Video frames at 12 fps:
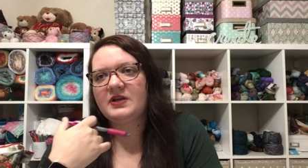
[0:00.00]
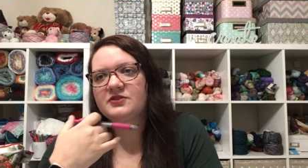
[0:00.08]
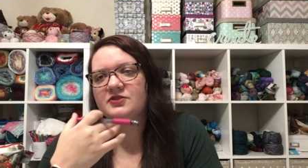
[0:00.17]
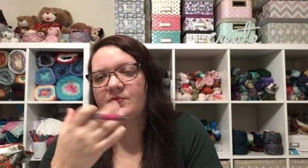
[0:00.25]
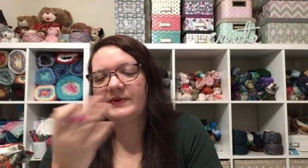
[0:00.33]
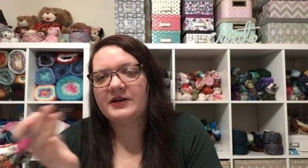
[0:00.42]

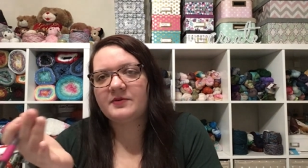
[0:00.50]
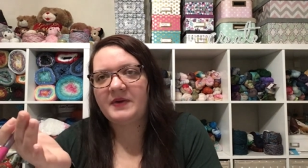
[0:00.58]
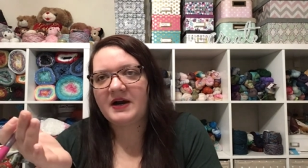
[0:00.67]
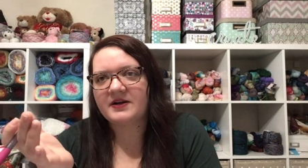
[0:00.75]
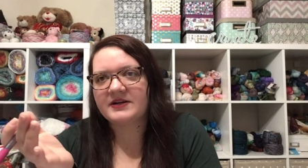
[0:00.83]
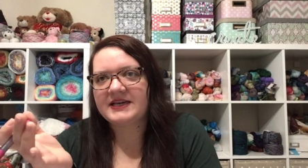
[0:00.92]
Twitter
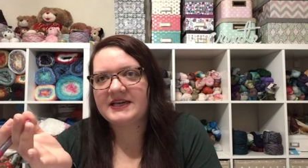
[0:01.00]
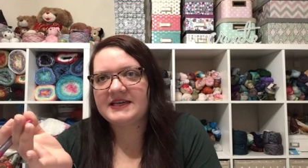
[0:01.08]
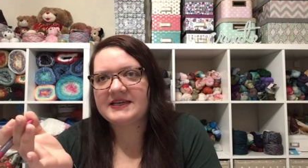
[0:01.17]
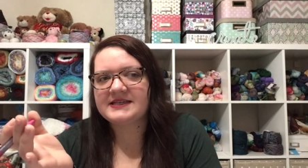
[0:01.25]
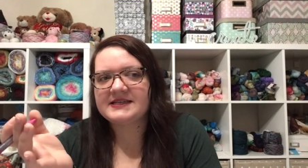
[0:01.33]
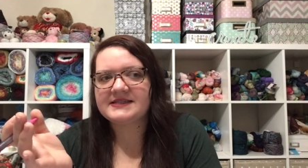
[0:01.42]

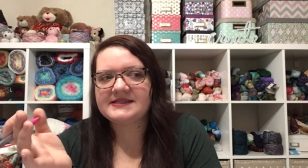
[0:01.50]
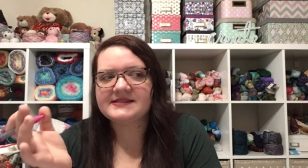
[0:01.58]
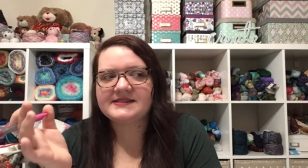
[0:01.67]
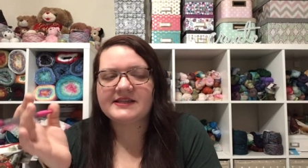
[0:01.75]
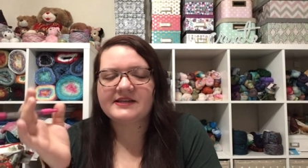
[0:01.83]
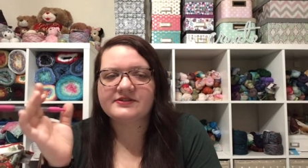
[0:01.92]
parties.
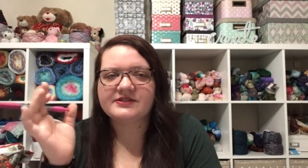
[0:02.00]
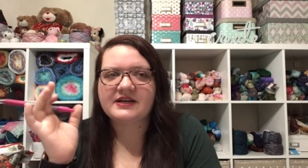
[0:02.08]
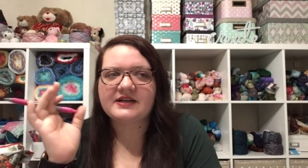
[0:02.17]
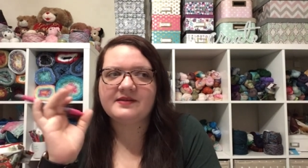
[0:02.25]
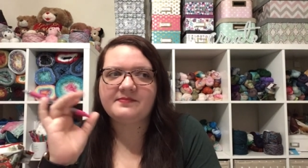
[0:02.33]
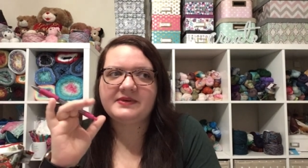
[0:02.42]
There's
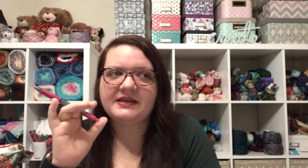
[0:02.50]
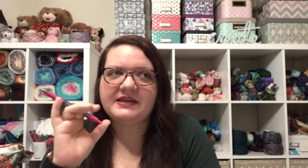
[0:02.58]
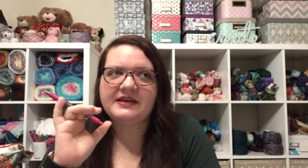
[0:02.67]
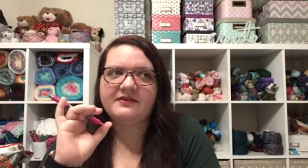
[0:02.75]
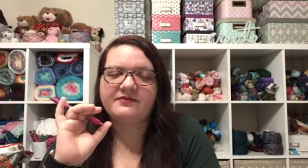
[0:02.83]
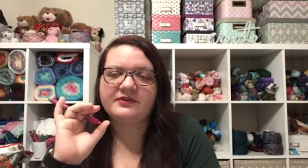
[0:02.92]
going to be,
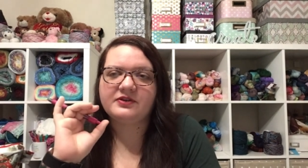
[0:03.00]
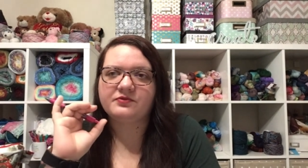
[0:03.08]
a few